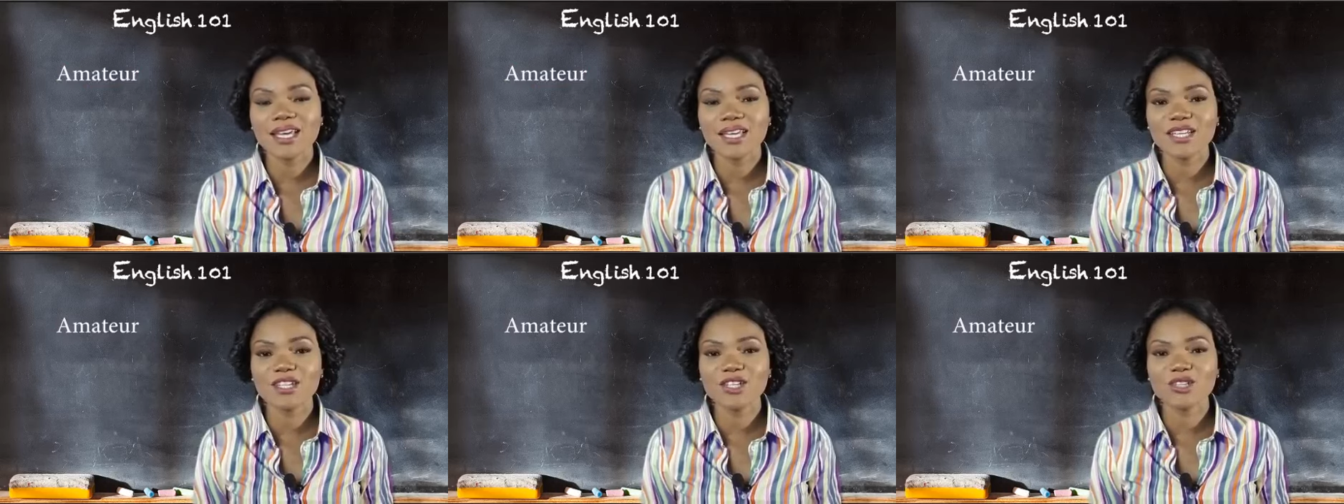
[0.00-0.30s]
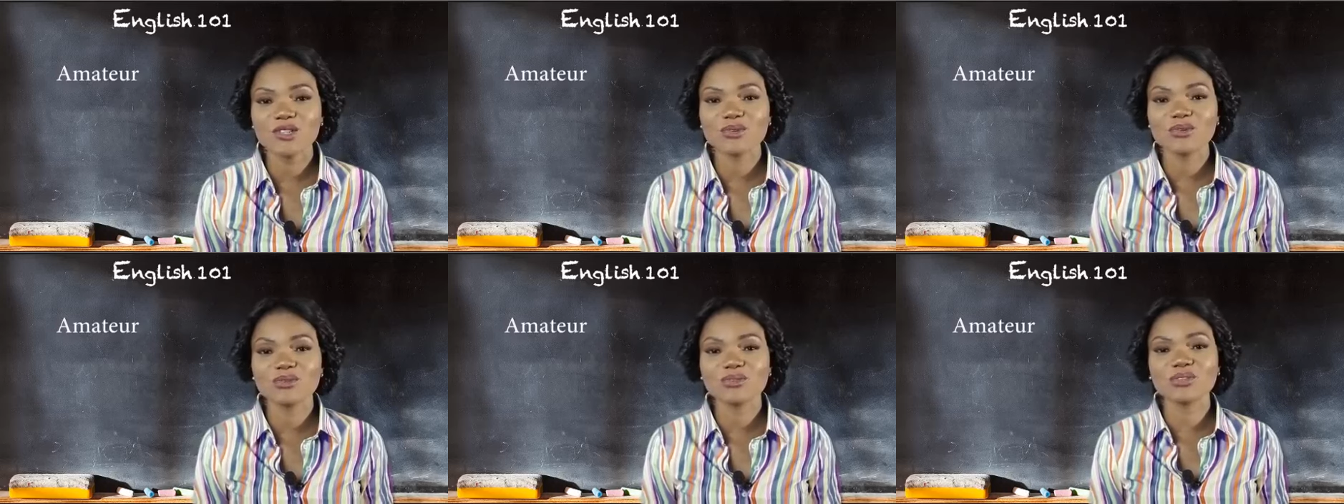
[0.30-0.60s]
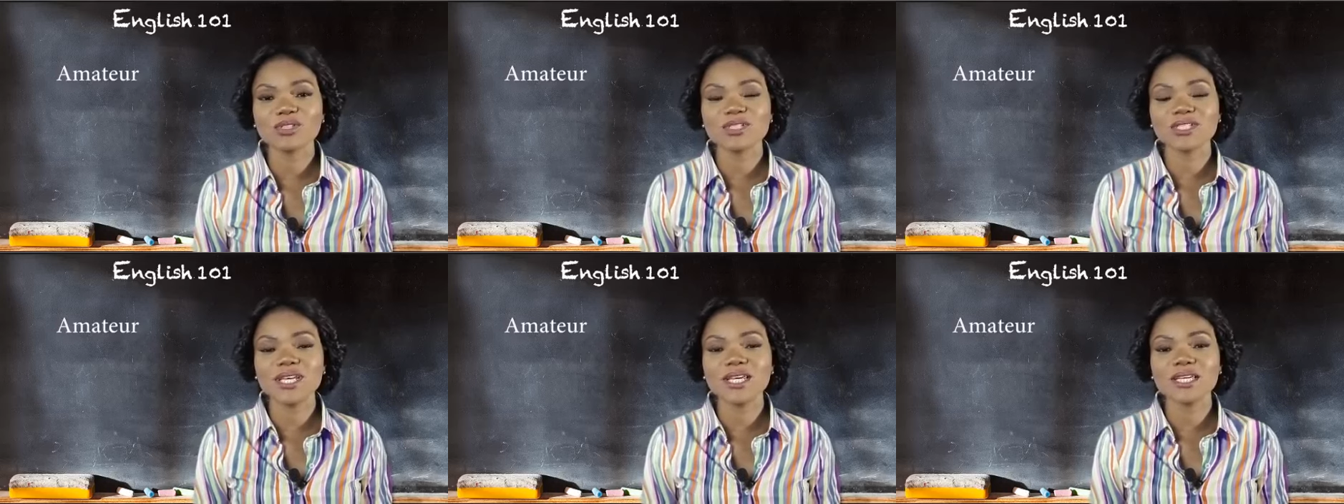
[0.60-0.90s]
Thank you
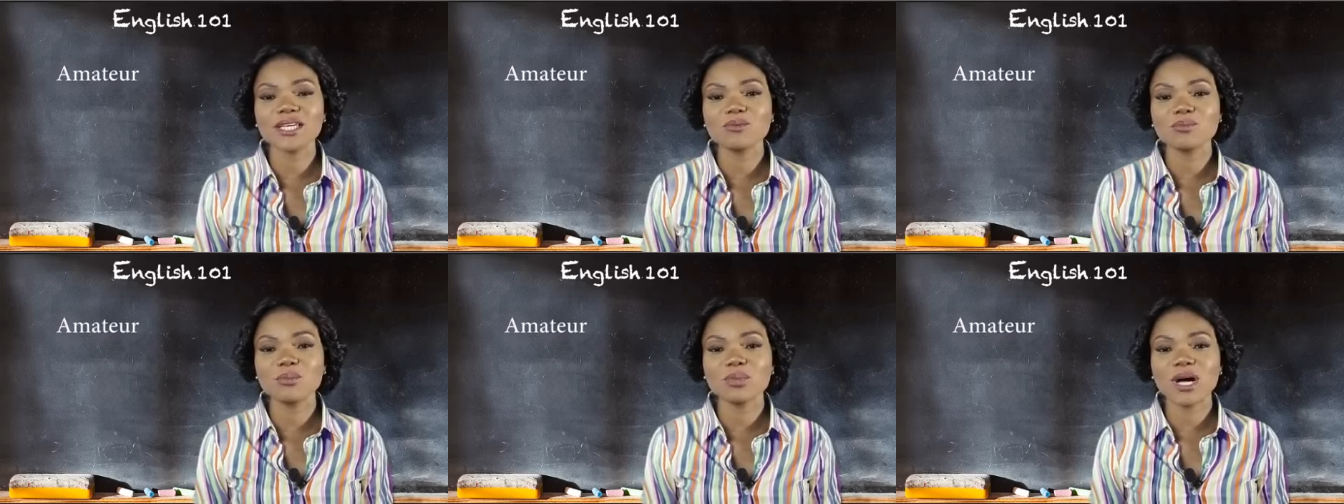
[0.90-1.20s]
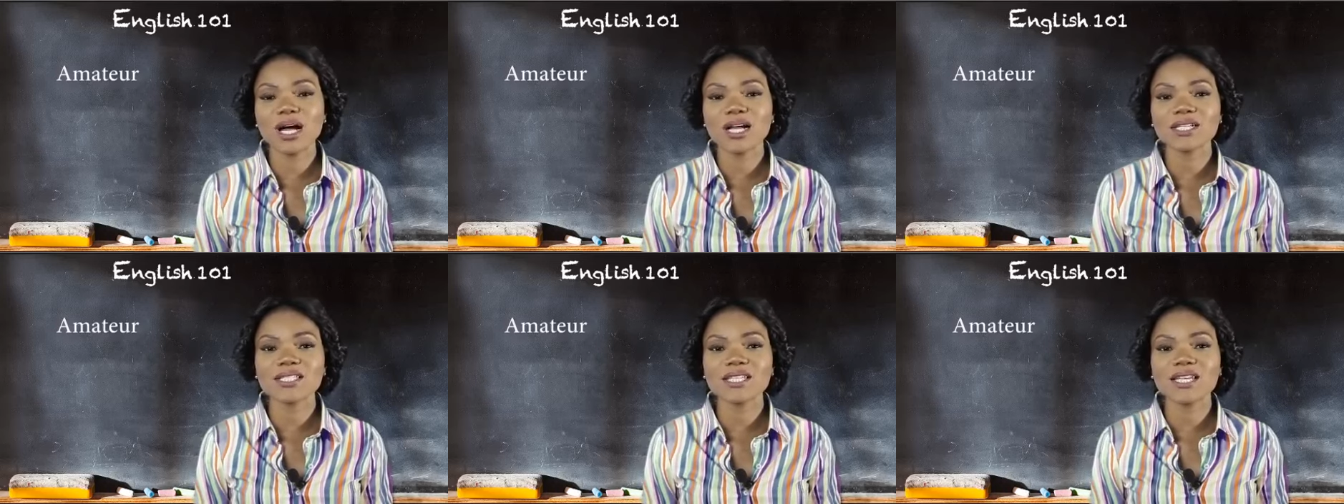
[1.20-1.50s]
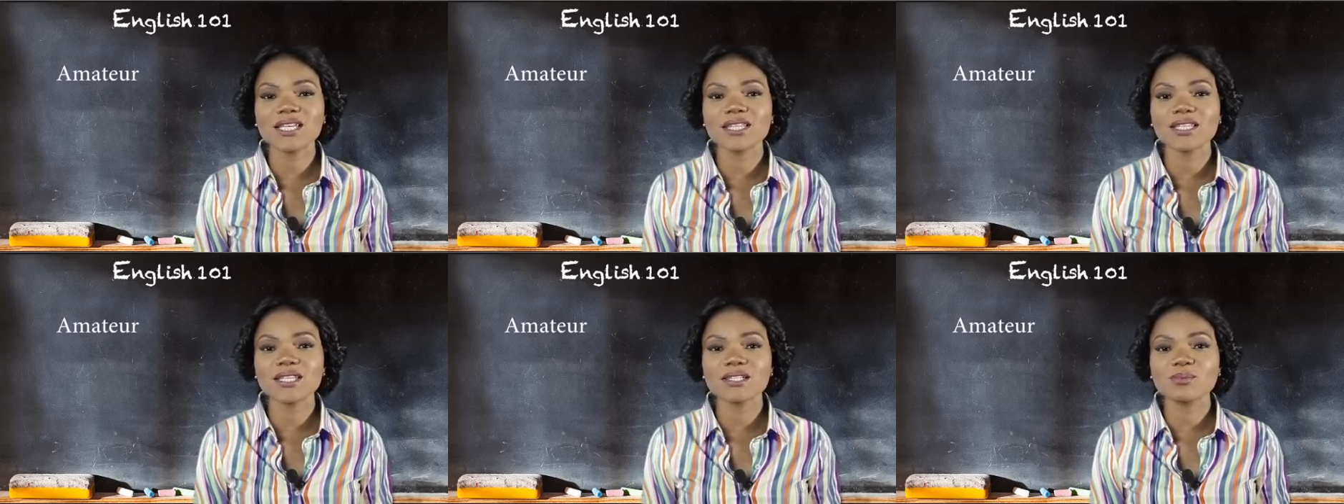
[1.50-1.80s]
for taking
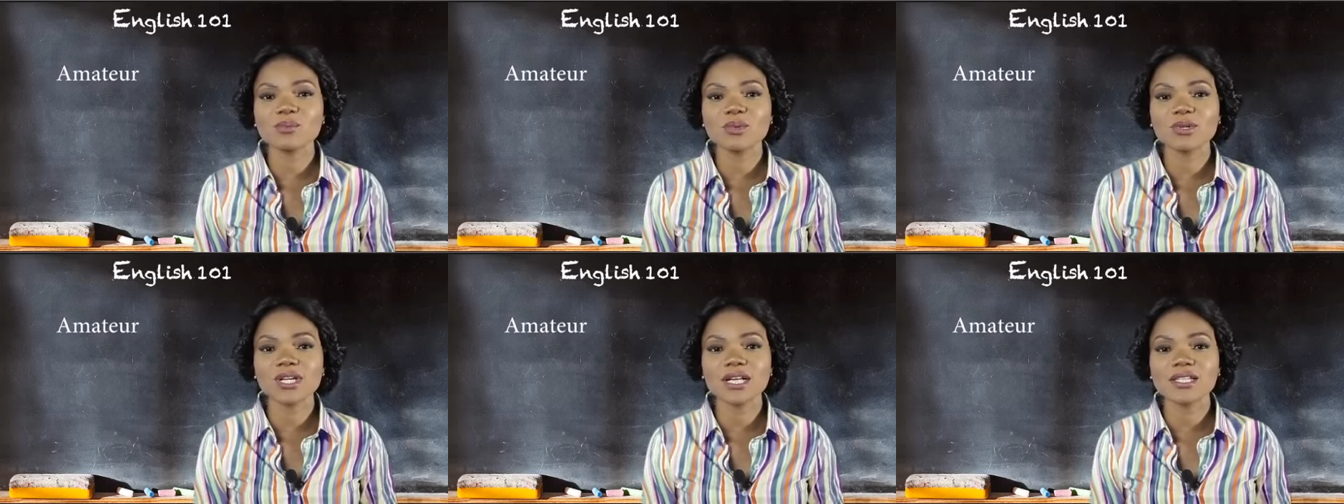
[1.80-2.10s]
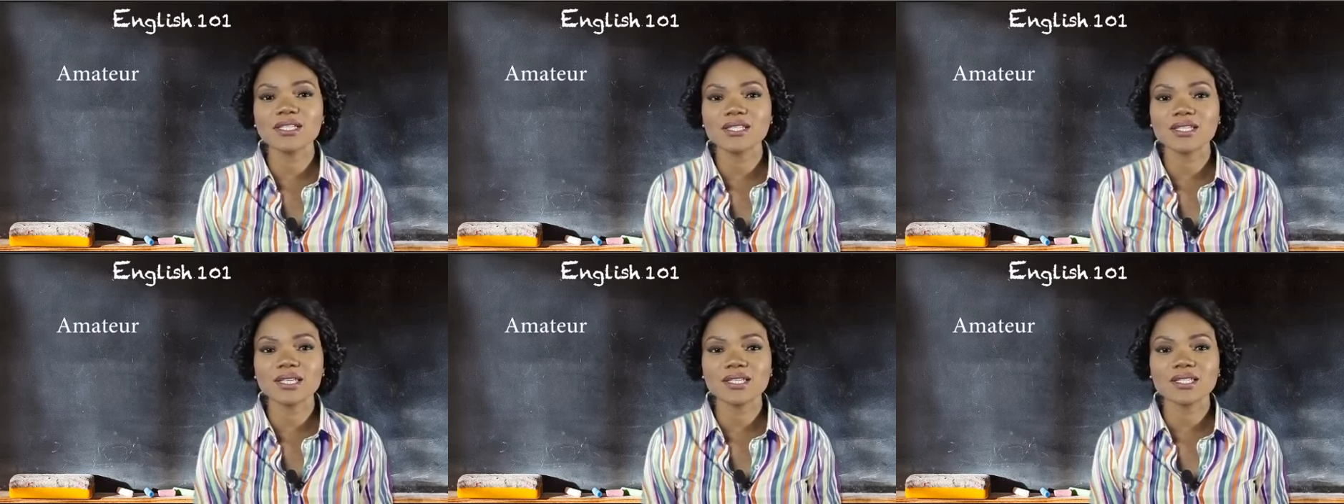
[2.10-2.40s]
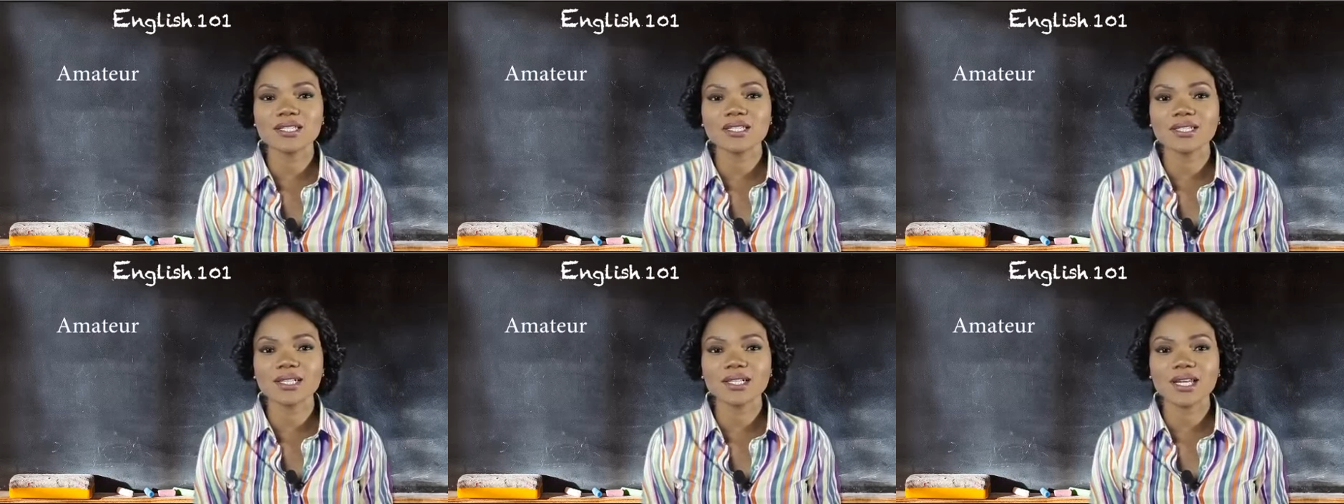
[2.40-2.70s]
part in this
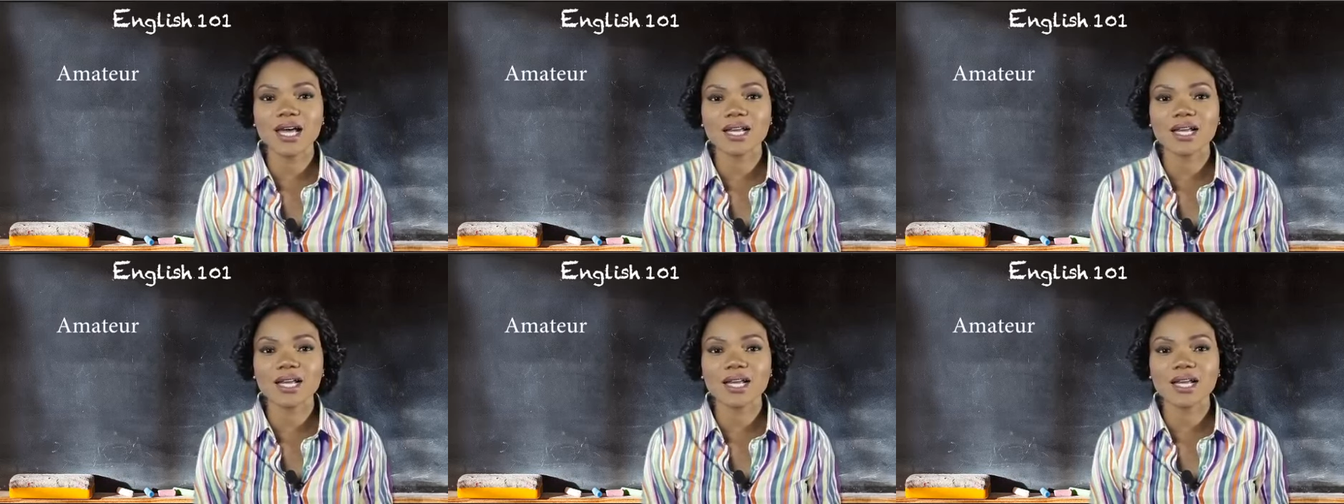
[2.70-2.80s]
pronunciation